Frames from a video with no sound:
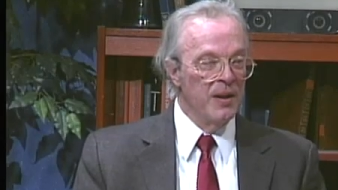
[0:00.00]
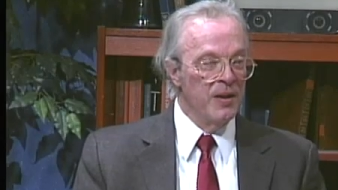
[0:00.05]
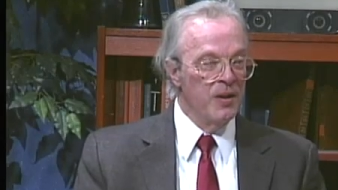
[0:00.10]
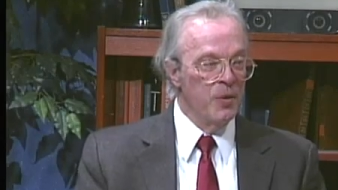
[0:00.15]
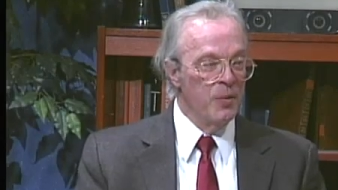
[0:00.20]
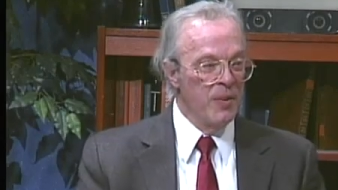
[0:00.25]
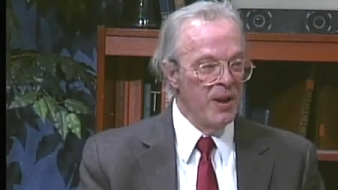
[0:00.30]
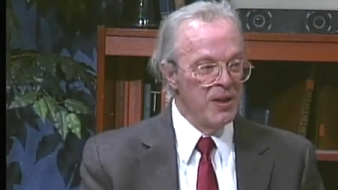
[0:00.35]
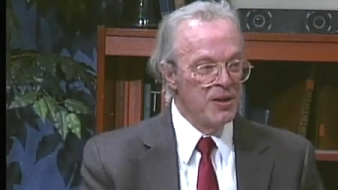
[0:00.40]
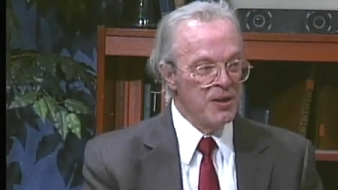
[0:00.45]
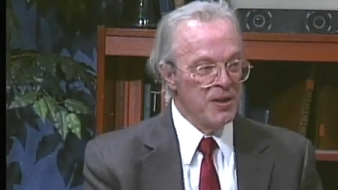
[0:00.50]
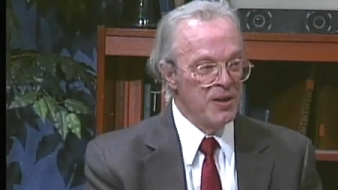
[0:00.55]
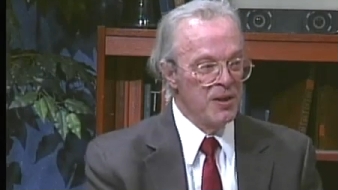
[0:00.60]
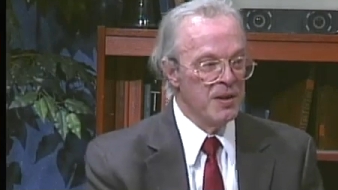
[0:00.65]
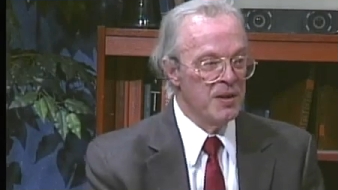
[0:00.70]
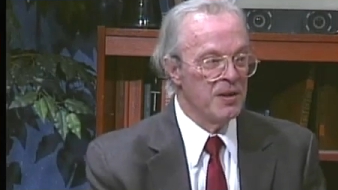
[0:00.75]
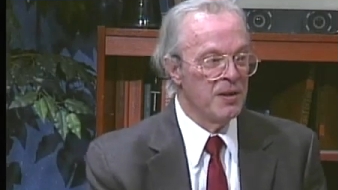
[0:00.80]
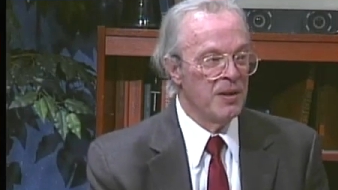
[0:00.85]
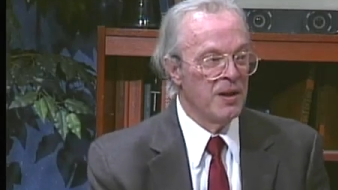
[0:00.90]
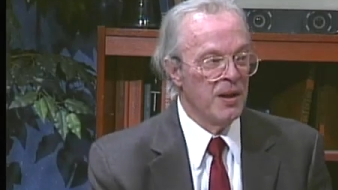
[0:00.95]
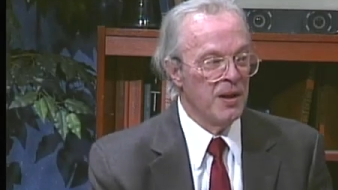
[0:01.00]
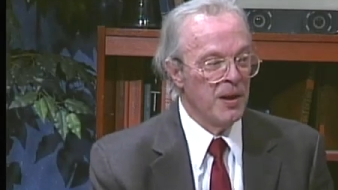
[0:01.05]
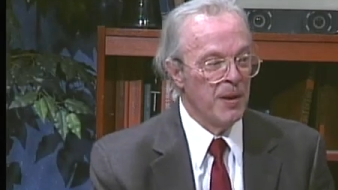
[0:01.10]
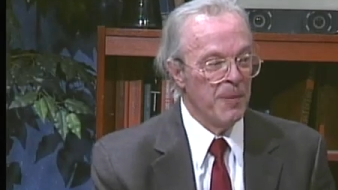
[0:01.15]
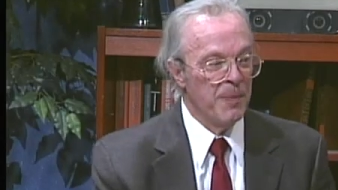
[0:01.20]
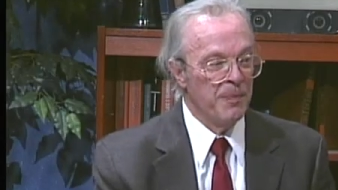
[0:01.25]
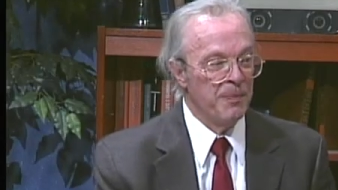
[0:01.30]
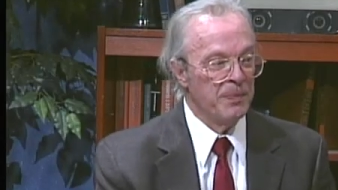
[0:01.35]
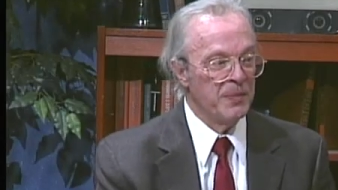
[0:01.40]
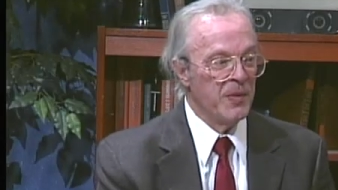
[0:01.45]
you mentioned
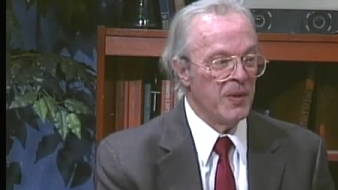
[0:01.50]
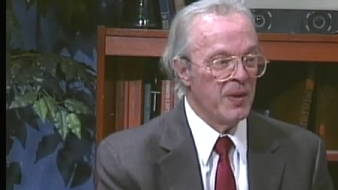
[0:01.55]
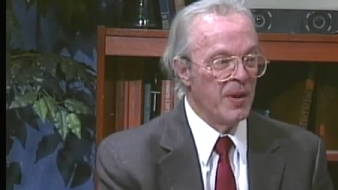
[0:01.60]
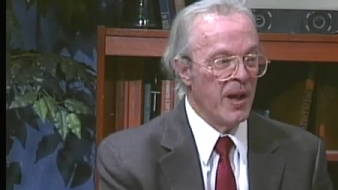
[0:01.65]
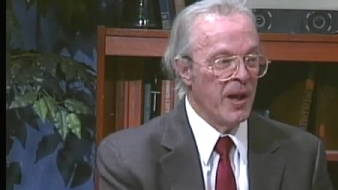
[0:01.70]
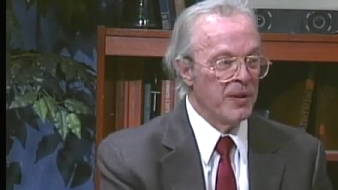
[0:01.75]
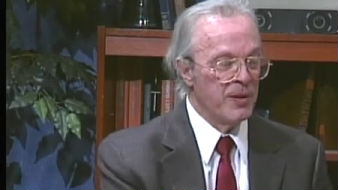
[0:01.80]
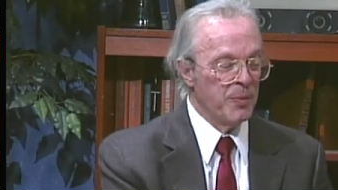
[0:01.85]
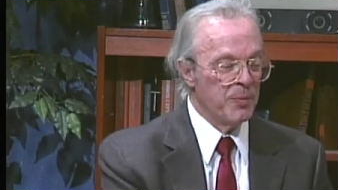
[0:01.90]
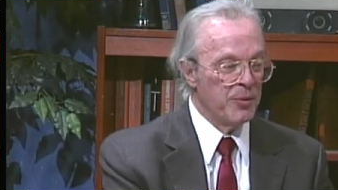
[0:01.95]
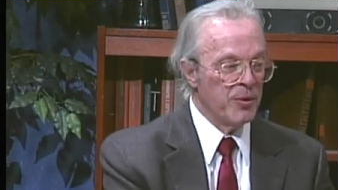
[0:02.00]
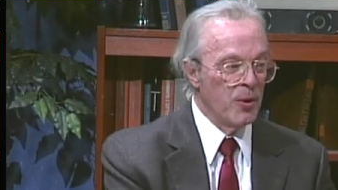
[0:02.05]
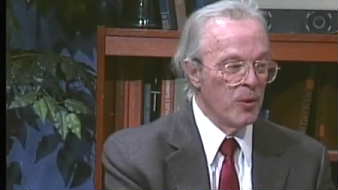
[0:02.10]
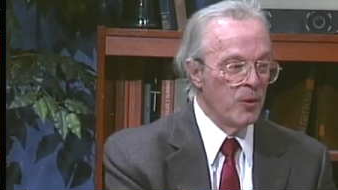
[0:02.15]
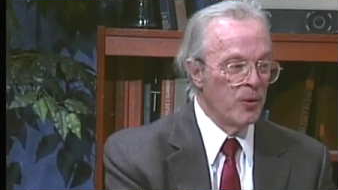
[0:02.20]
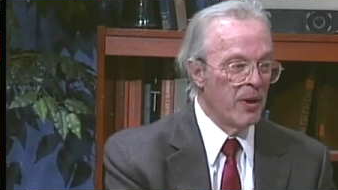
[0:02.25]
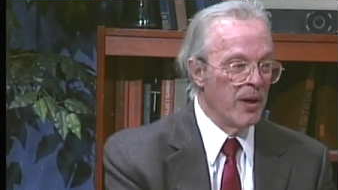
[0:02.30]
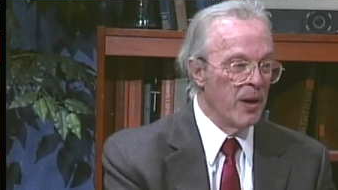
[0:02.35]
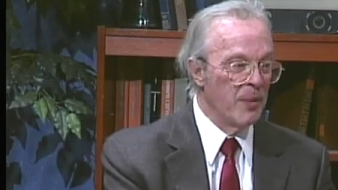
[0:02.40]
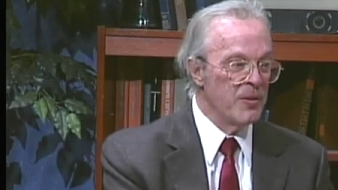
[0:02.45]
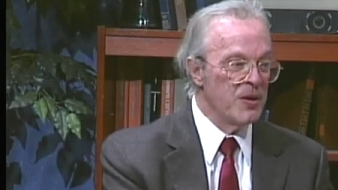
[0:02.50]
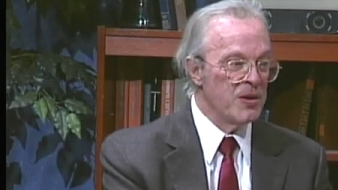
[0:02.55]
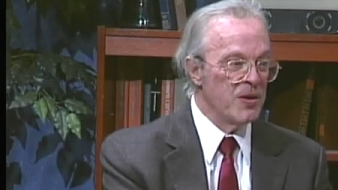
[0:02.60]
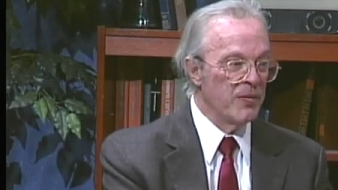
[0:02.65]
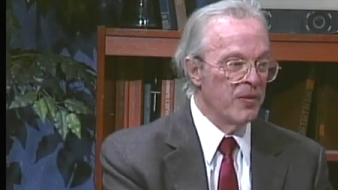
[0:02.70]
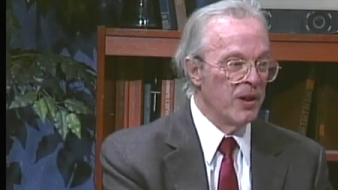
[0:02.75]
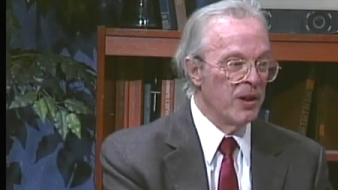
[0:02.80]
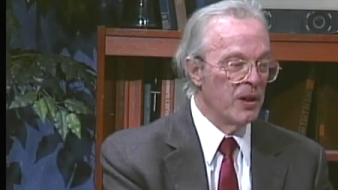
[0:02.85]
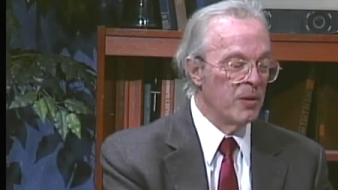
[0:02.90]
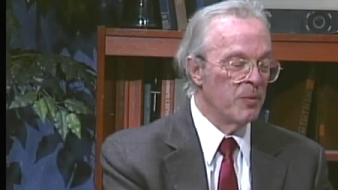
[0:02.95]
that the program is
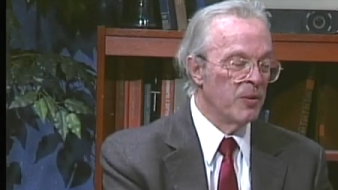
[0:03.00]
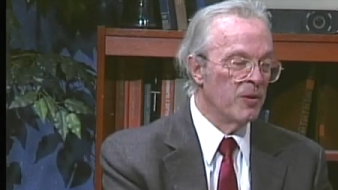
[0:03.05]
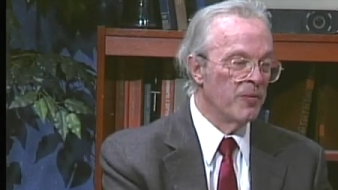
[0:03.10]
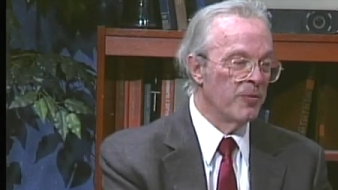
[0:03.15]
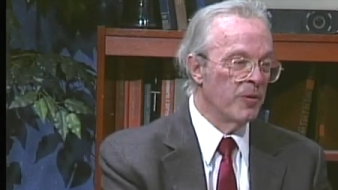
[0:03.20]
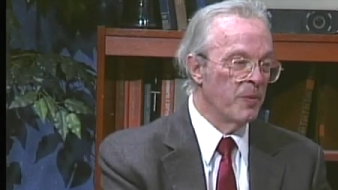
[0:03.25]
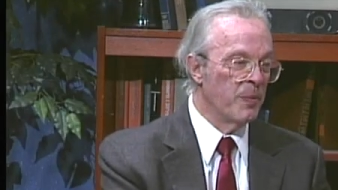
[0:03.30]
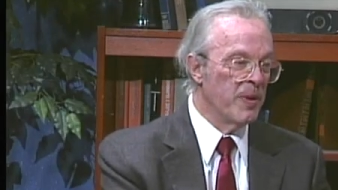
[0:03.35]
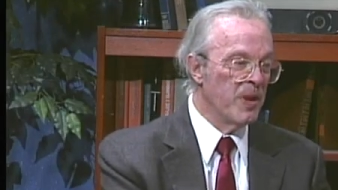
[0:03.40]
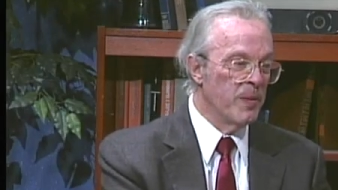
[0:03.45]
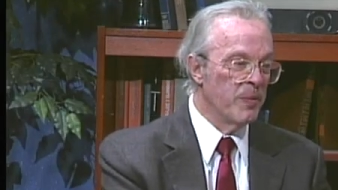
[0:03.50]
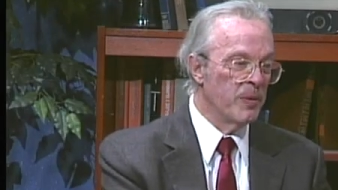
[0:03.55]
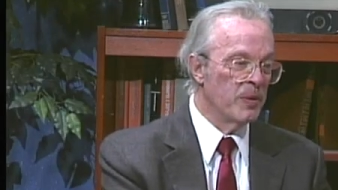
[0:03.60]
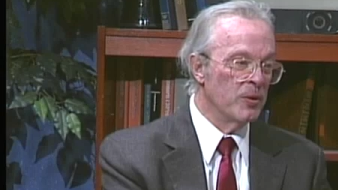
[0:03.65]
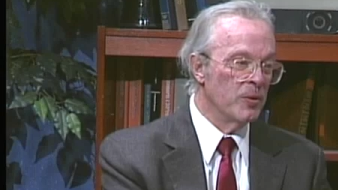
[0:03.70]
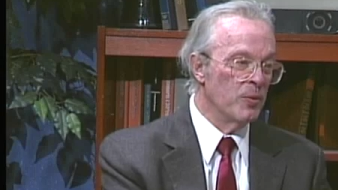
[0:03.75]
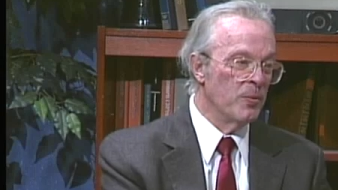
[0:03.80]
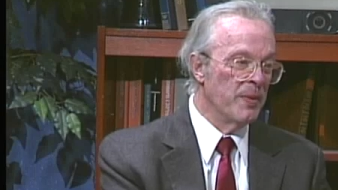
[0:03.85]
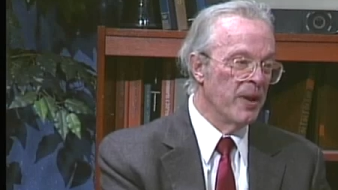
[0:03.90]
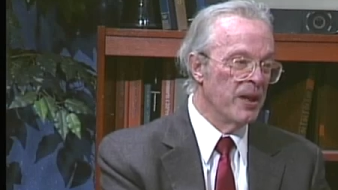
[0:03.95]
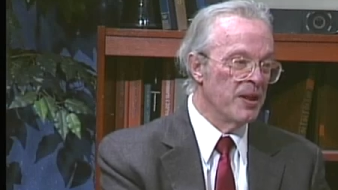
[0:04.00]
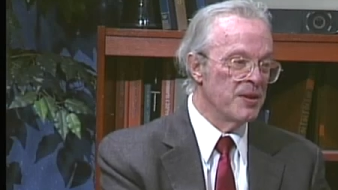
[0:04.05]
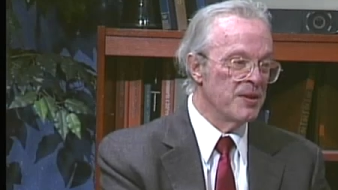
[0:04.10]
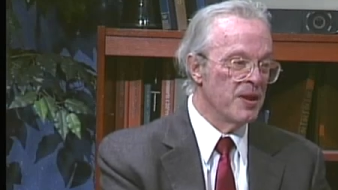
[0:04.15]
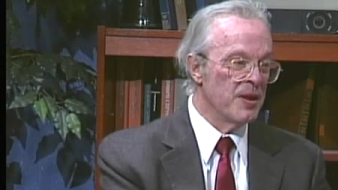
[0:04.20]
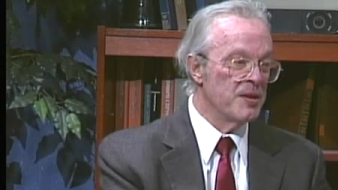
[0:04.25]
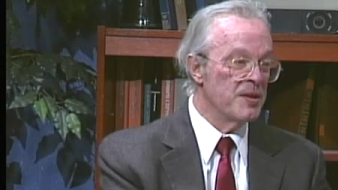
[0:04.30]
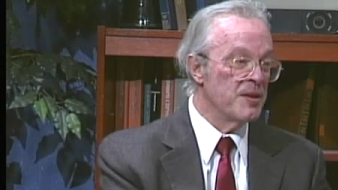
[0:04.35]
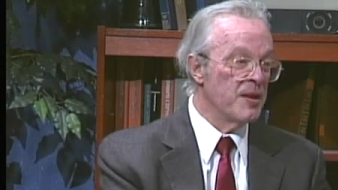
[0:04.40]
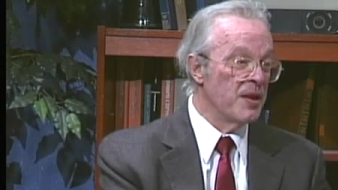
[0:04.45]
available for people who make
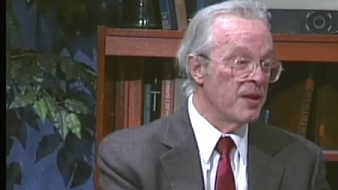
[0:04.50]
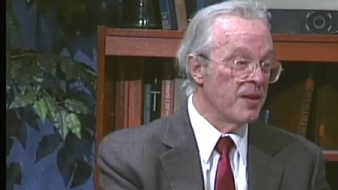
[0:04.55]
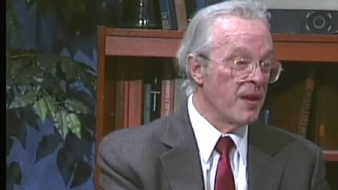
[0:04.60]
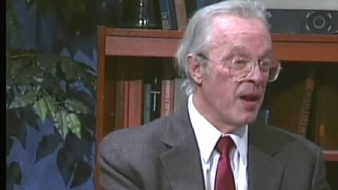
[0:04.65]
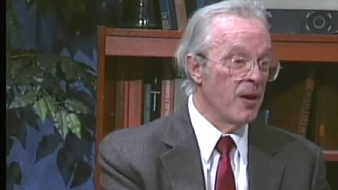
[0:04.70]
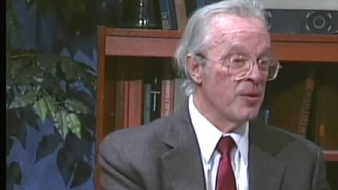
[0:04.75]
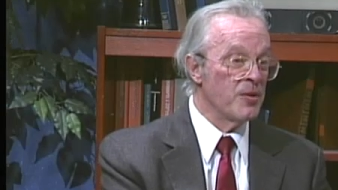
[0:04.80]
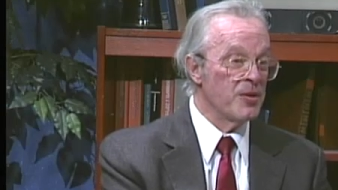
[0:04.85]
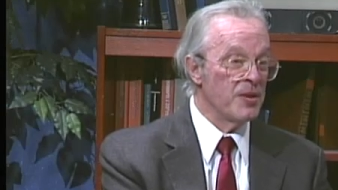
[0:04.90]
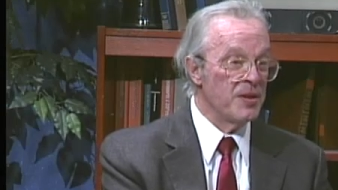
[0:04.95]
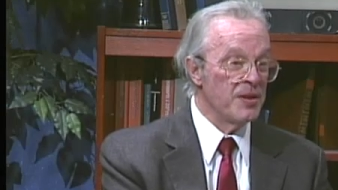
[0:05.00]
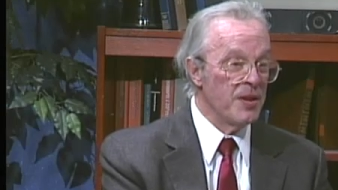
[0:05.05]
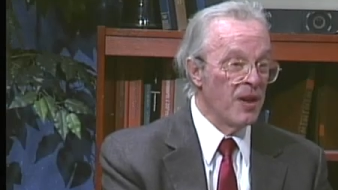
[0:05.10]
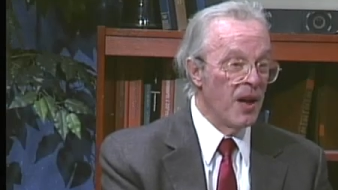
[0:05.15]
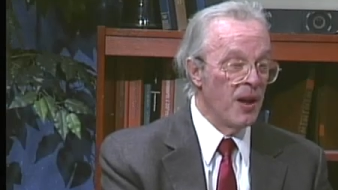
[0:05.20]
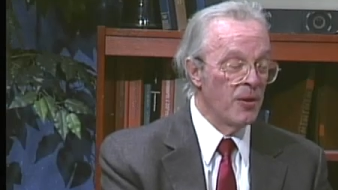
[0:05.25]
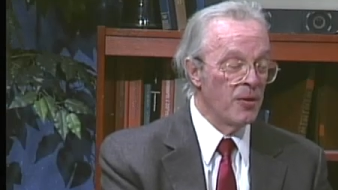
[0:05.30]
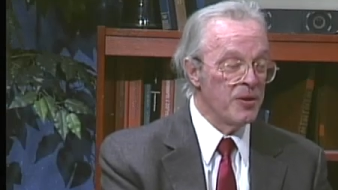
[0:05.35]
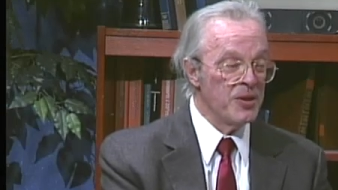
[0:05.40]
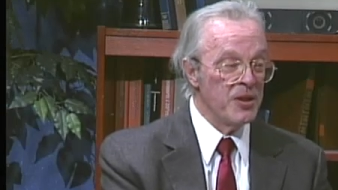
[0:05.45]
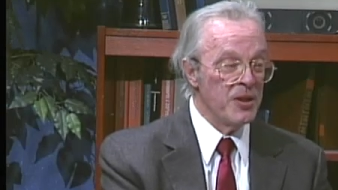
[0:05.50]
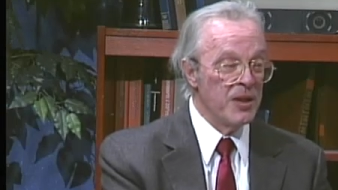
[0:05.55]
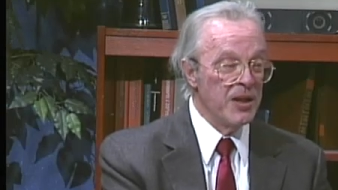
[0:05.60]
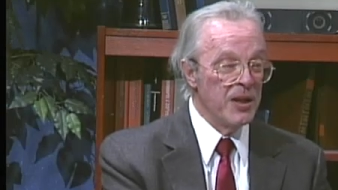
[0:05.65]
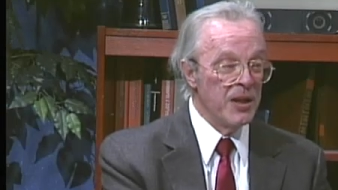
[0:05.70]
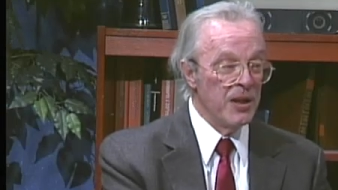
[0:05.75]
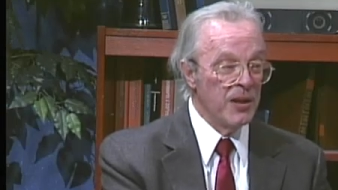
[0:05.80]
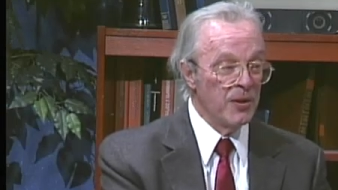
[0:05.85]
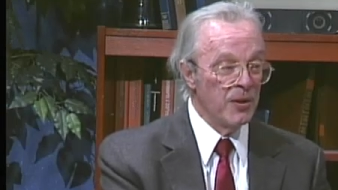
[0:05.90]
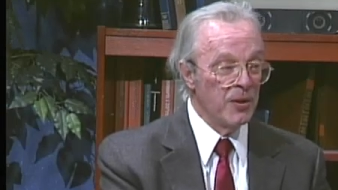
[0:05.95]
$60,000 a
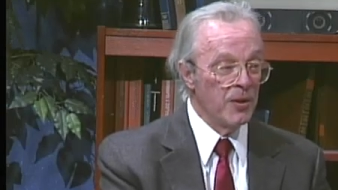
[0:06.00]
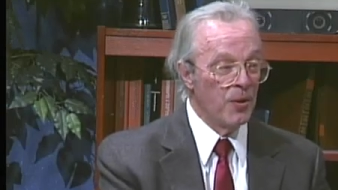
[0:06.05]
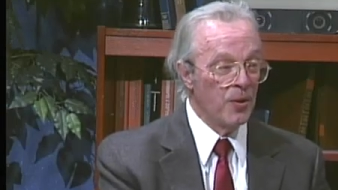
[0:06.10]
year